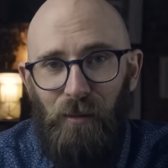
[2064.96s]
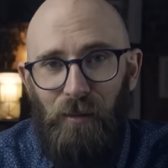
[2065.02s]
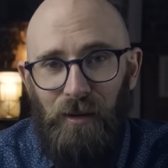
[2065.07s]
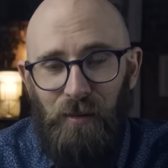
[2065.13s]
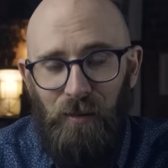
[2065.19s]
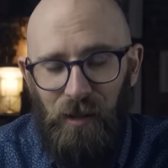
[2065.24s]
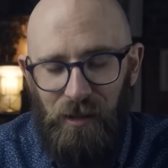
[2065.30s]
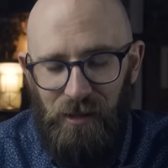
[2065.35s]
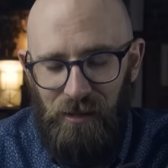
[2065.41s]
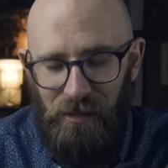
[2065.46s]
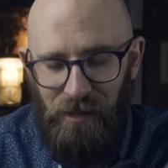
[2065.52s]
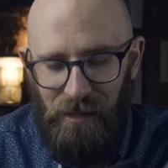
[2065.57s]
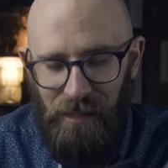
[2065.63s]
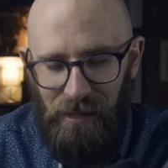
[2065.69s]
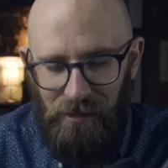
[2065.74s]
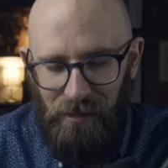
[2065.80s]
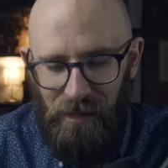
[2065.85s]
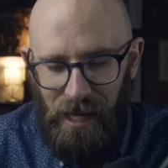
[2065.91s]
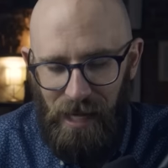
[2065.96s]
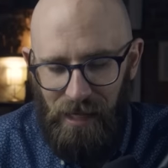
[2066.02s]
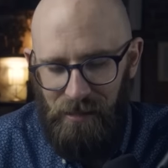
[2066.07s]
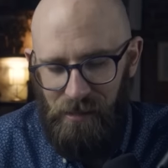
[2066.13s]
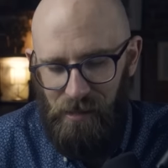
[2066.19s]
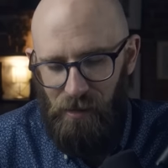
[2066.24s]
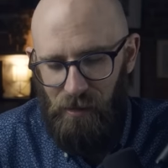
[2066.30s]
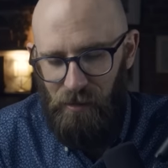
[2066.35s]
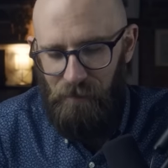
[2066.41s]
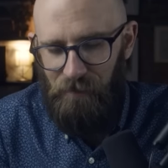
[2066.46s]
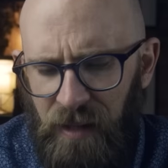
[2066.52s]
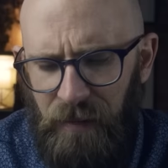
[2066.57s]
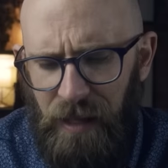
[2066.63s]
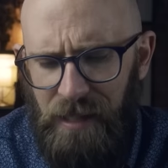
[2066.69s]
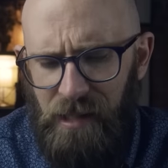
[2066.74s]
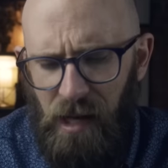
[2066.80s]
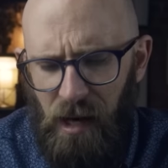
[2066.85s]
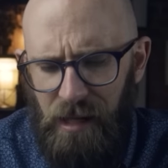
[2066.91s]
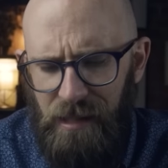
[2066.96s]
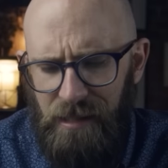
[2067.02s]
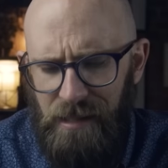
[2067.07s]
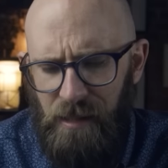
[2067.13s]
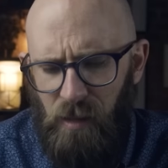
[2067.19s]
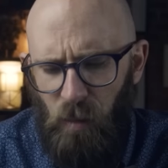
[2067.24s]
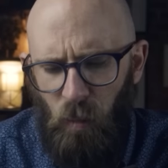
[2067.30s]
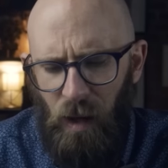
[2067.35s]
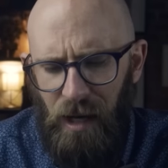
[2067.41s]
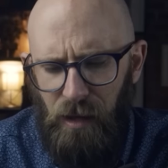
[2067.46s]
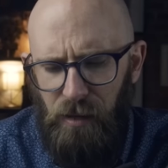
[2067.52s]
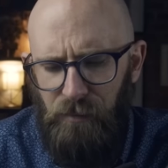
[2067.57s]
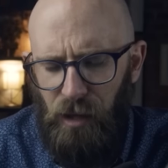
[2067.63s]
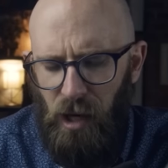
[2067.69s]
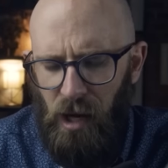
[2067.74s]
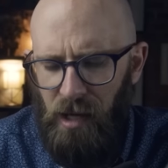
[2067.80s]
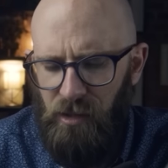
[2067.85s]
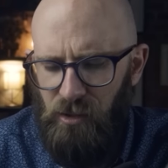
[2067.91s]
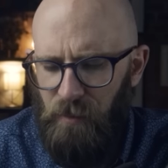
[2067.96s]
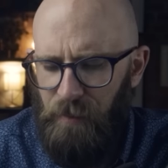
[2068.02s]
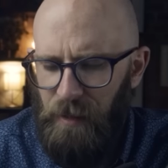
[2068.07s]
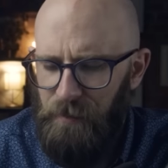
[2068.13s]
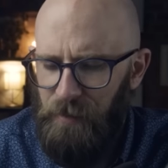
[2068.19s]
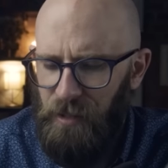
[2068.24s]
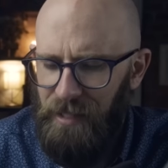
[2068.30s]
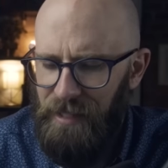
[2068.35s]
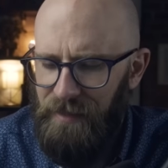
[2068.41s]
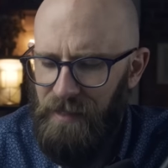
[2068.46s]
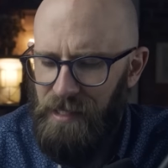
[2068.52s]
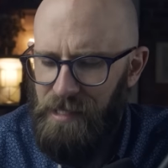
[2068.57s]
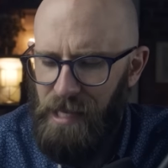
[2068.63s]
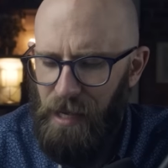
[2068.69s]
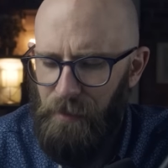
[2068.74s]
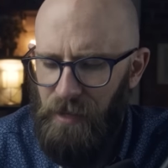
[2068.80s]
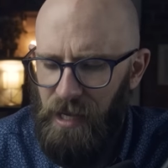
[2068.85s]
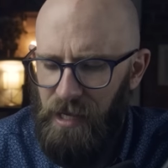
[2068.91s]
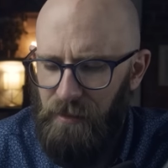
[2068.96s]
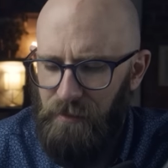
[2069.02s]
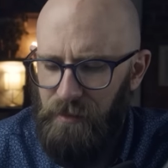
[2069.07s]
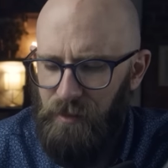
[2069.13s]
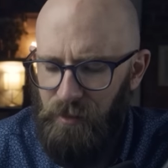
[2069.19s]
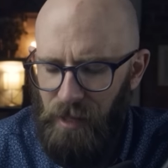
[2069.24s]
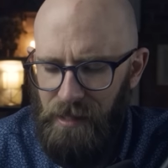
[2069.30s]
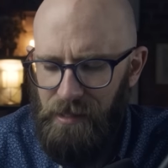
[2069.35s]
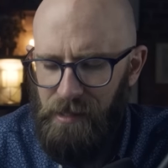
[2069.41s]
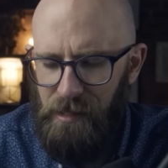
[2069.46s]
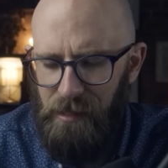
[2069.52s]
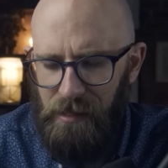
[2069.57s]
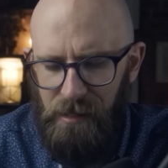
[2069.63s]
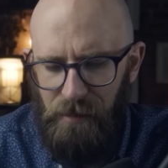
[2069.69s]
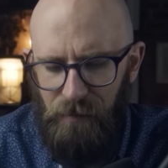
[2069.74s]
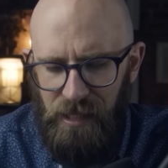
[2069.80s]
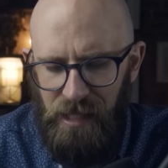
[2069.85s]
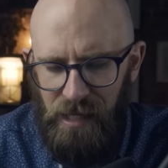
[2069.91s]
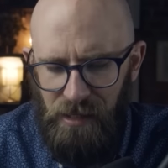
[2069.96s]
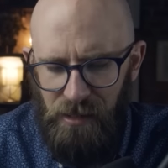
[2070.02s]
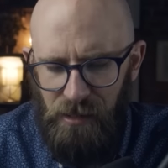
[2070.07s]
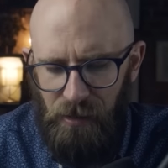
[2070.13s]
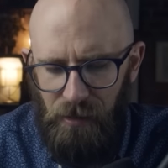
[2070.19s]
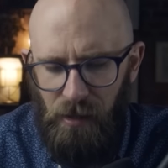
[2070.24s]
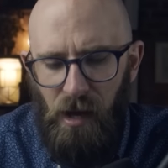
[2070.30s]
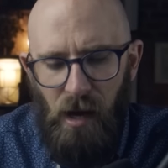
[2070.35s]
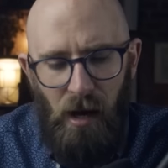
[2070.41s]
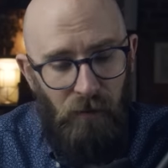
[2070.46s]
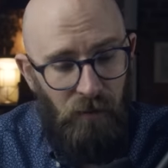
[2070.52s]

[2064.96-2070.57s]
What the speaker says: with what you can get your hands on. They targeted well over 100 people in this campaign of threats and intimidation,